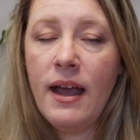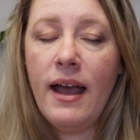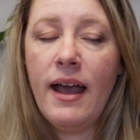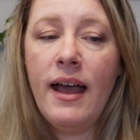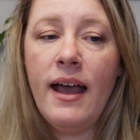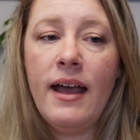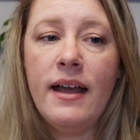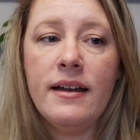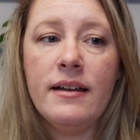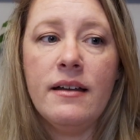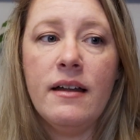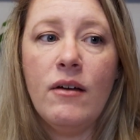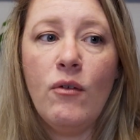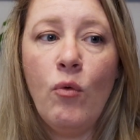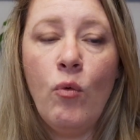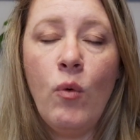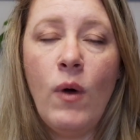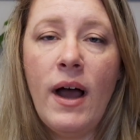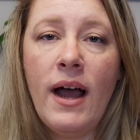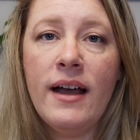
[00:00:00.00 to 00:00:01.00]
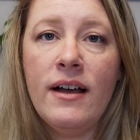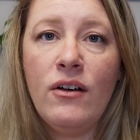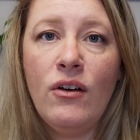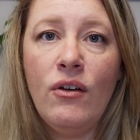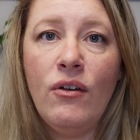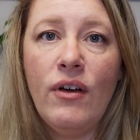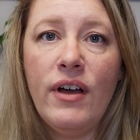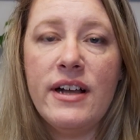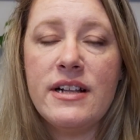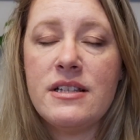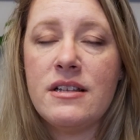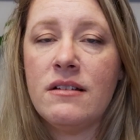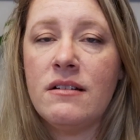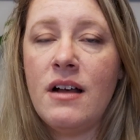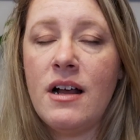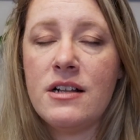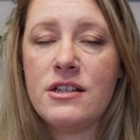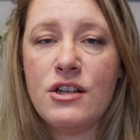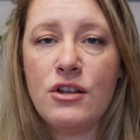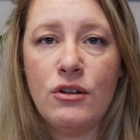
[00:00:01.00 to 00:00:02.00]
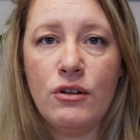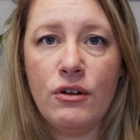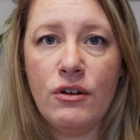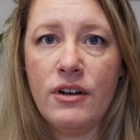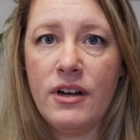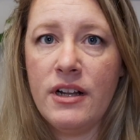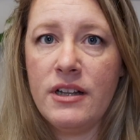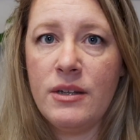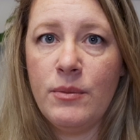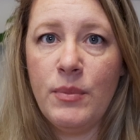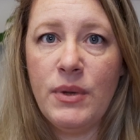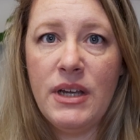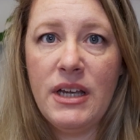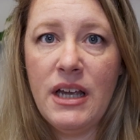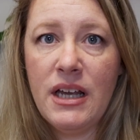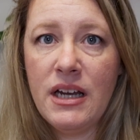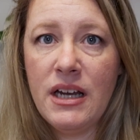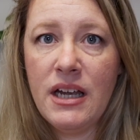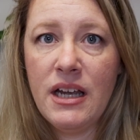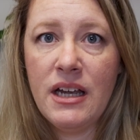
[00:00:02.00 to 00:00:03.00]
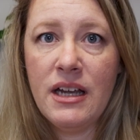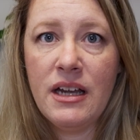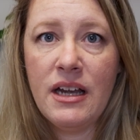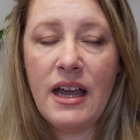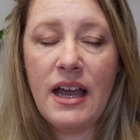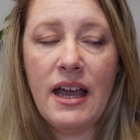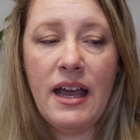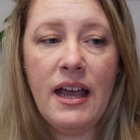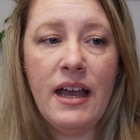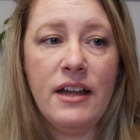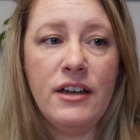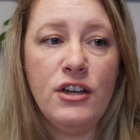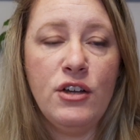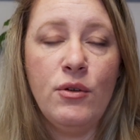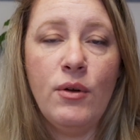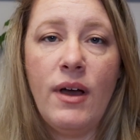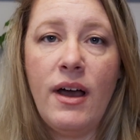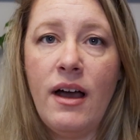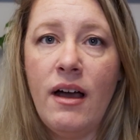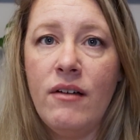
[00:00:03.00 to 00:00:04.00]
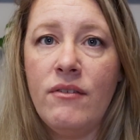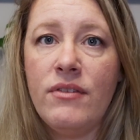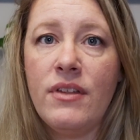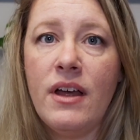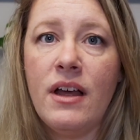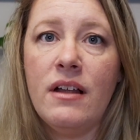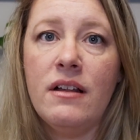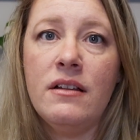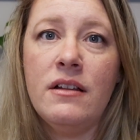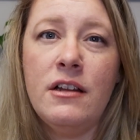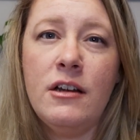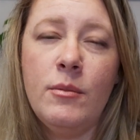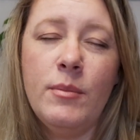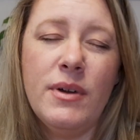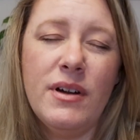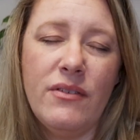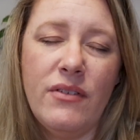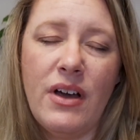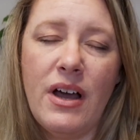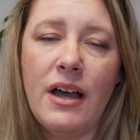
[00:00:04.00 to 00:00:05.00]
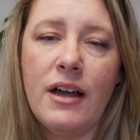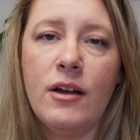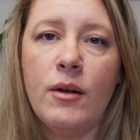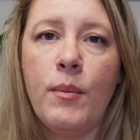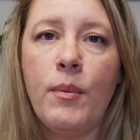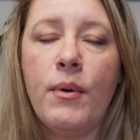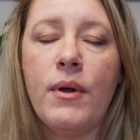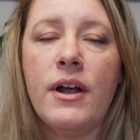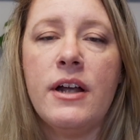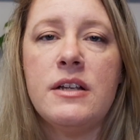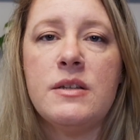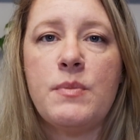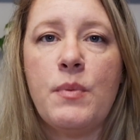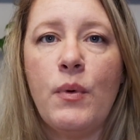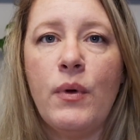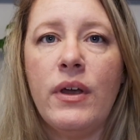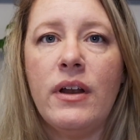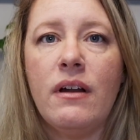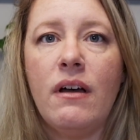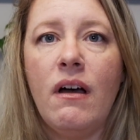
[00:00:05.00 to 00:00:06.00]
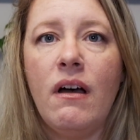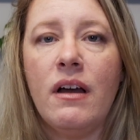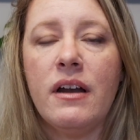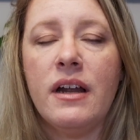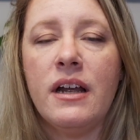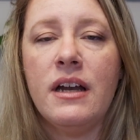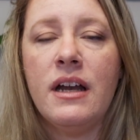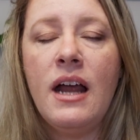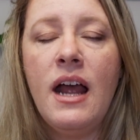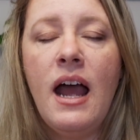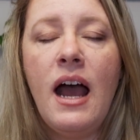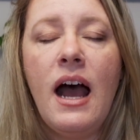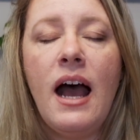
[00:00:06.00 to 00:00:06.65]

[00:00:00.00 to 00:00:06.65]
And while it's a lot to learn at the beginning and you have that a little bit of a higher price point on it,